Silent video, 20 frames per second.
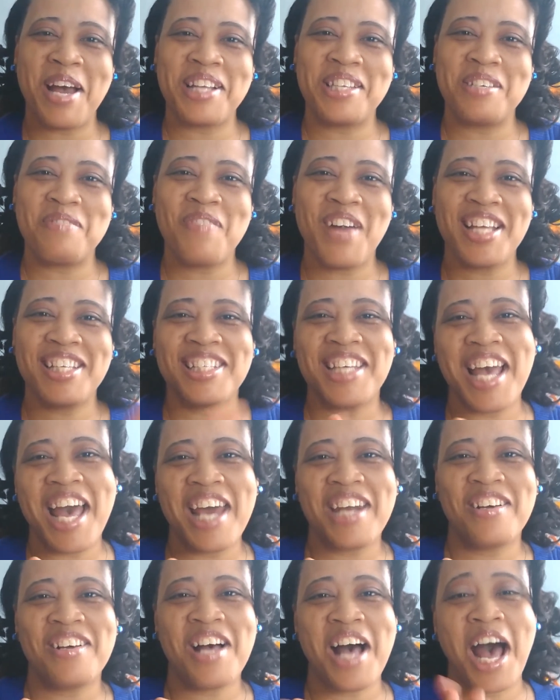back to my
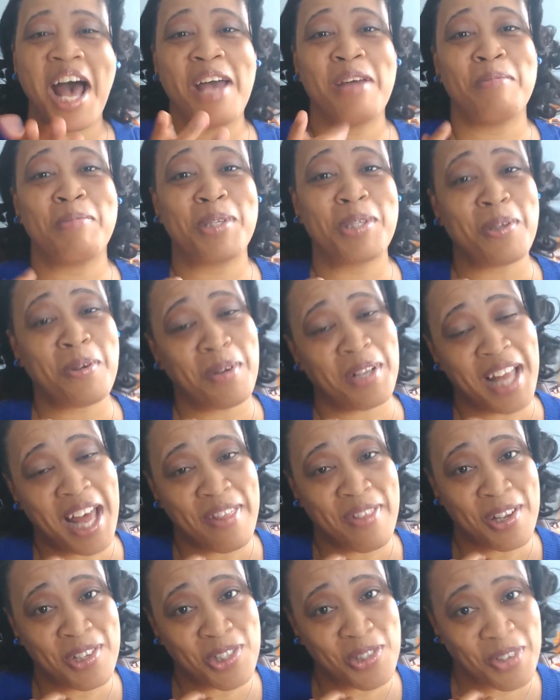channel. I am so
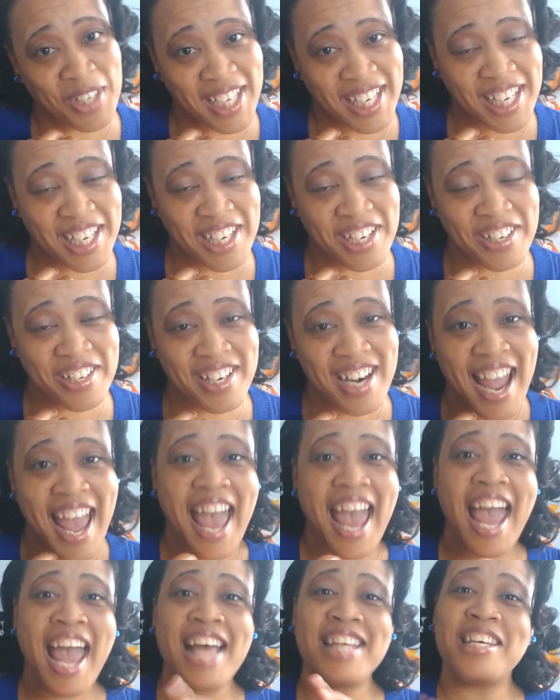glad that you're here,
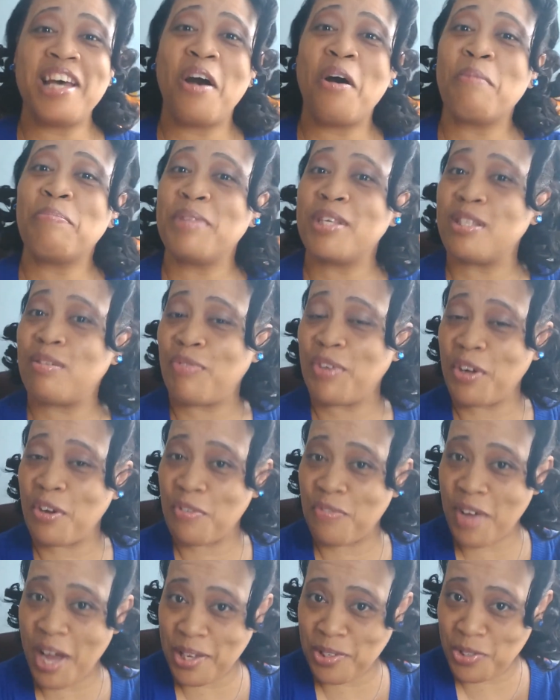and I hope this video
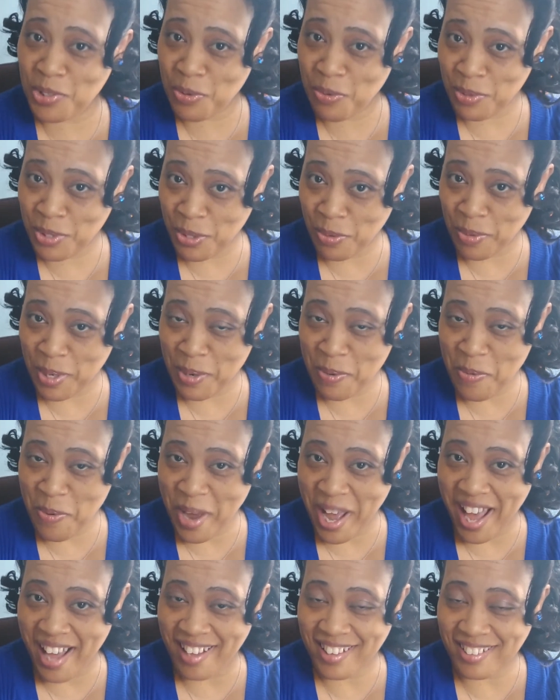finds you doing
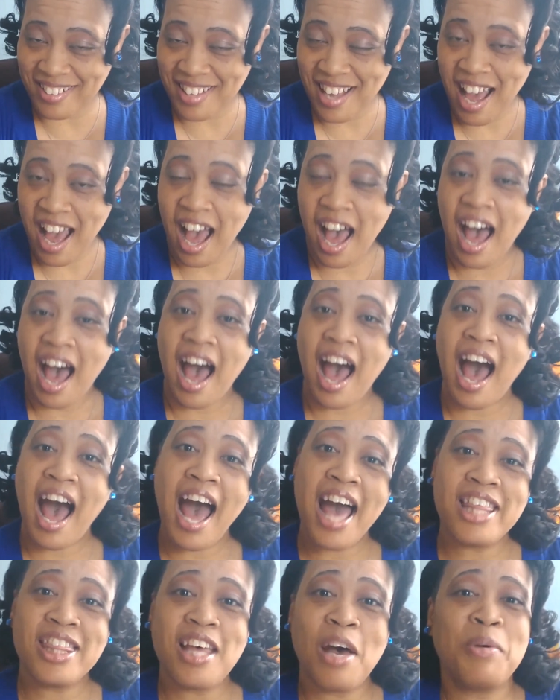well.
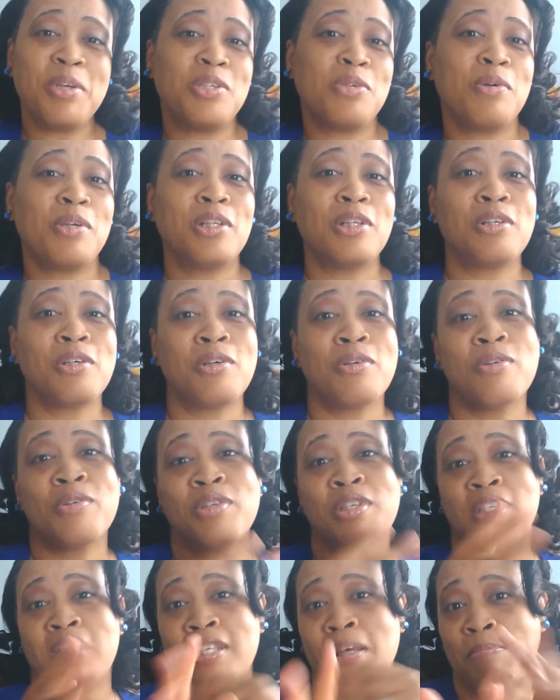I thought we'd do a
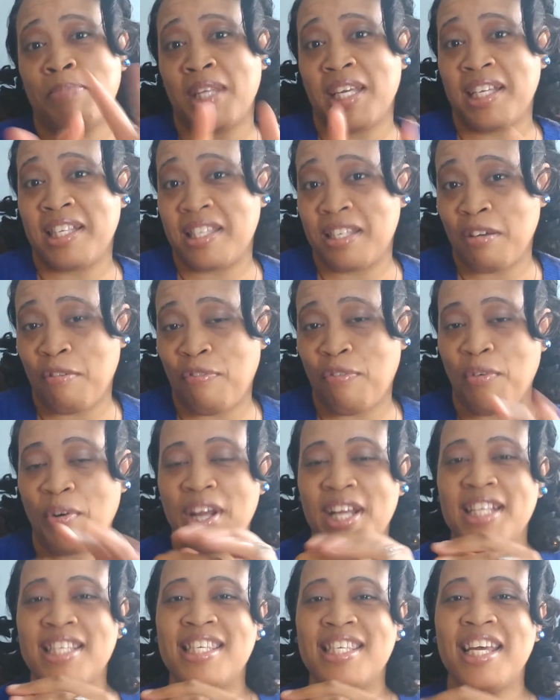little something
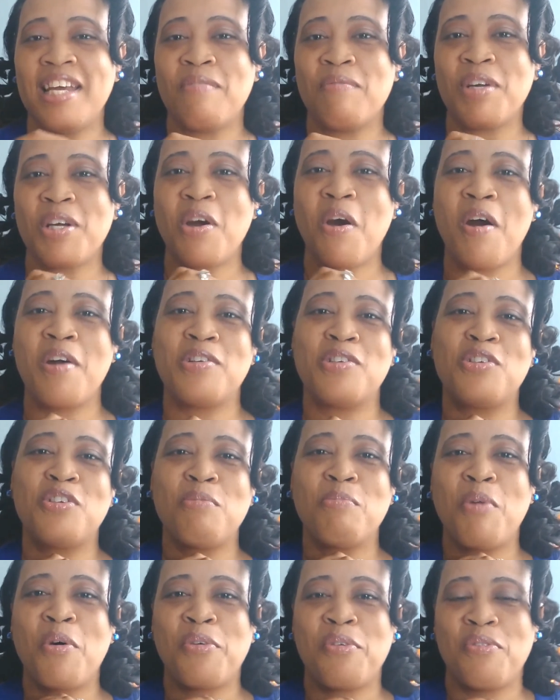different in regards to
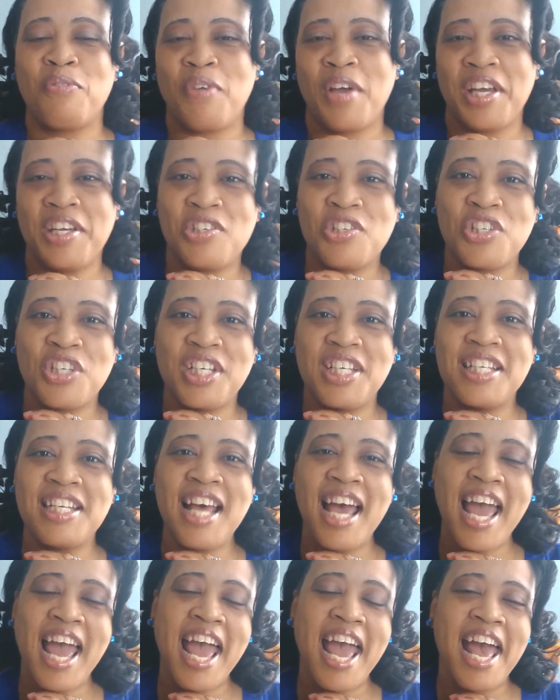
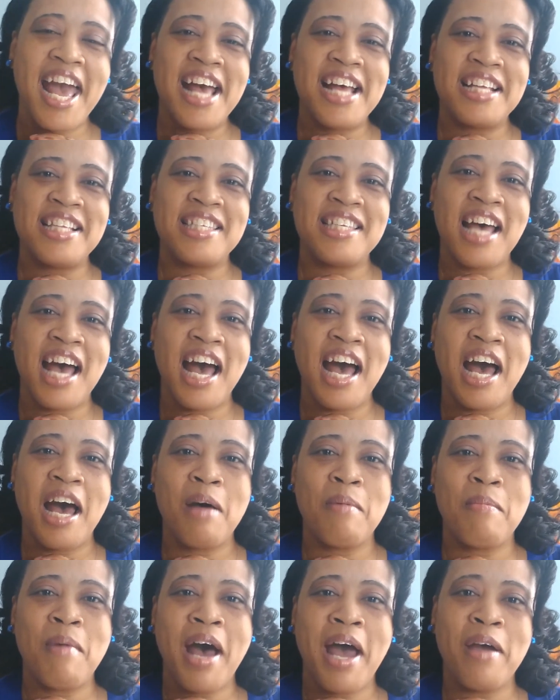motivation, and
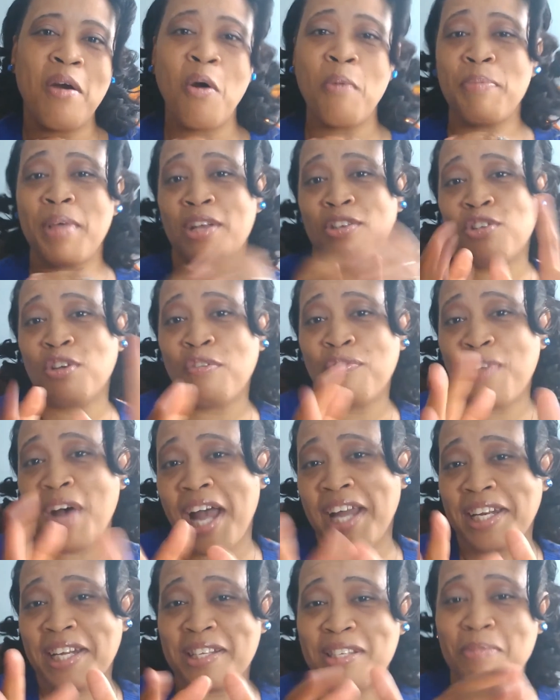I hope that you'll
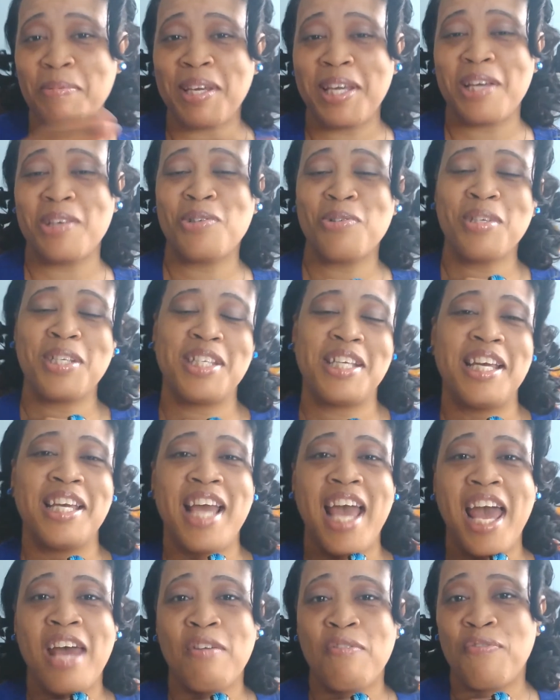find it to be
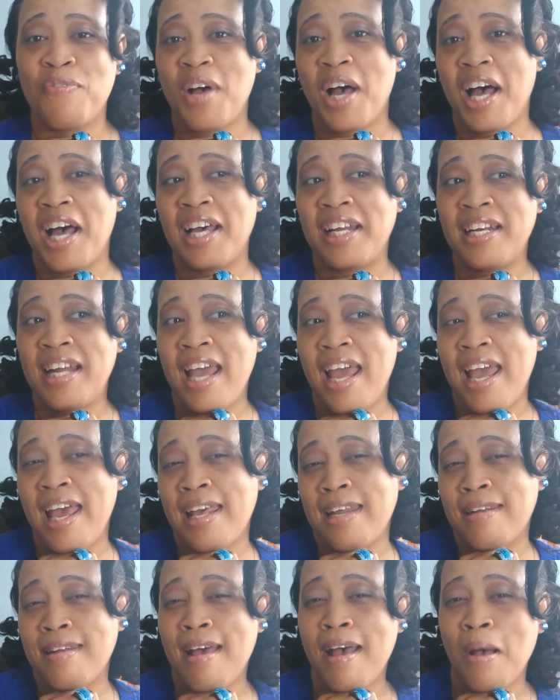interesting and fun
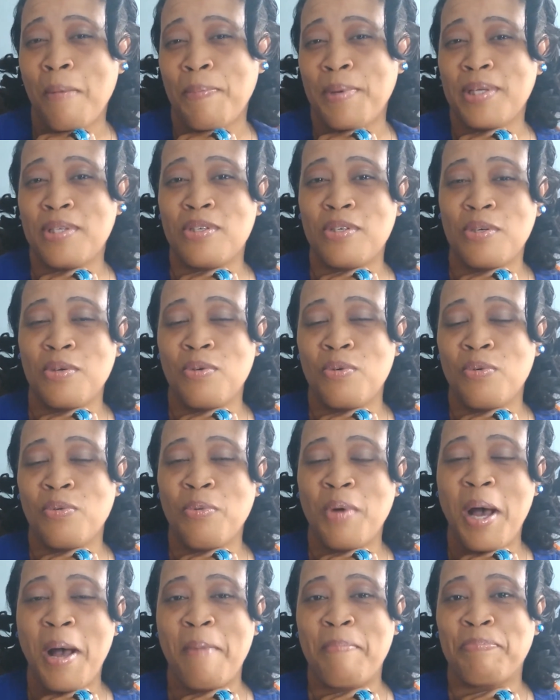and helping
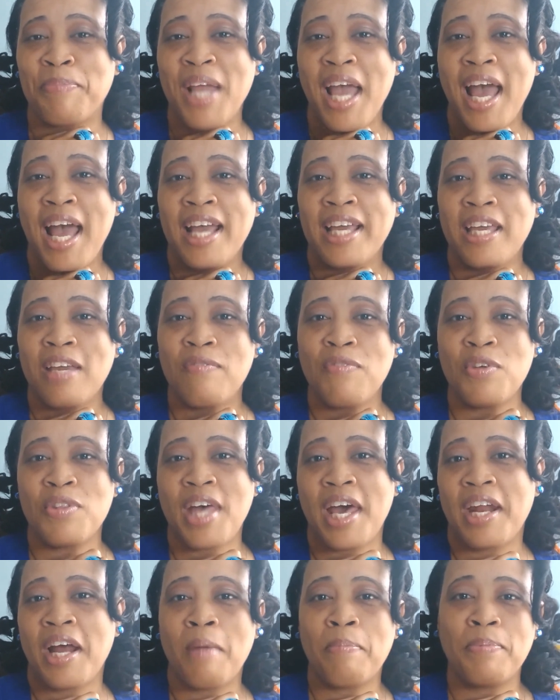to give you
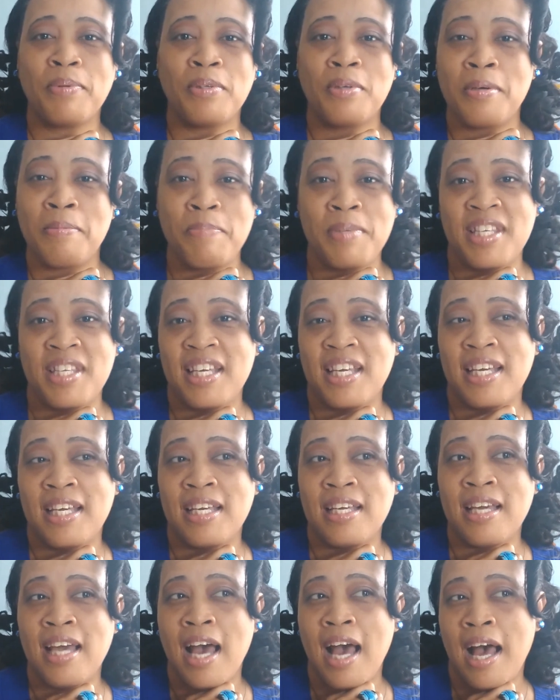that
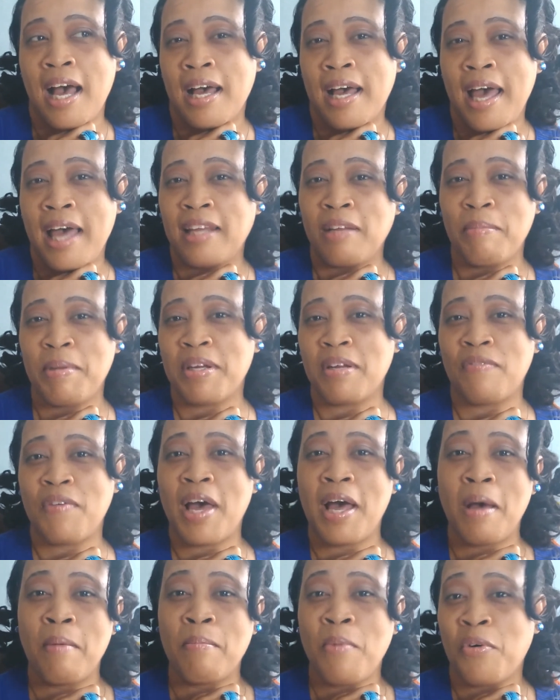uplifting element of
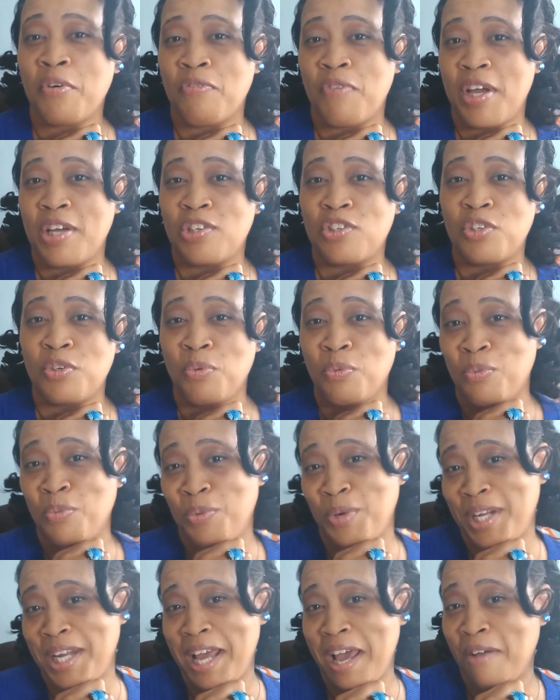motivation
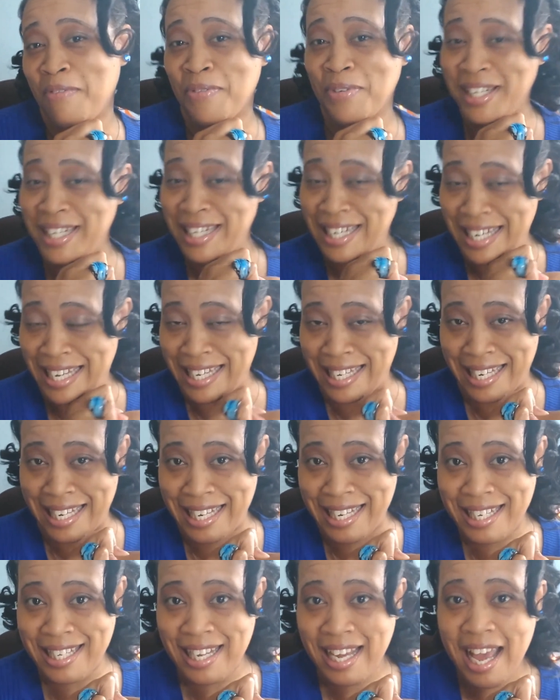whenever
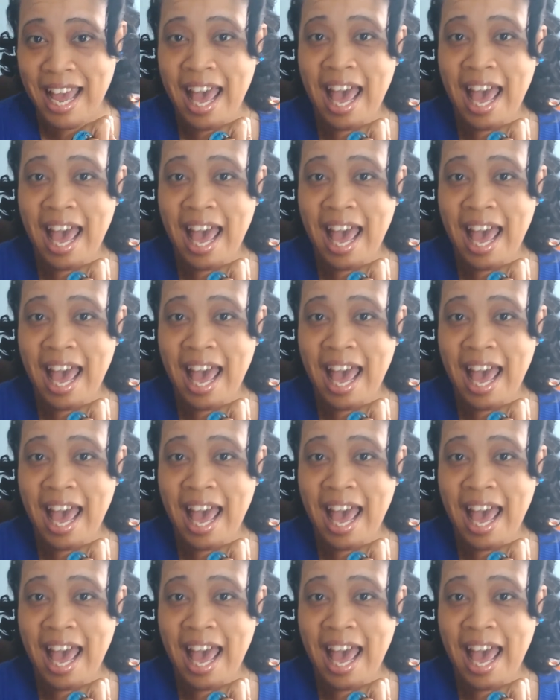needed.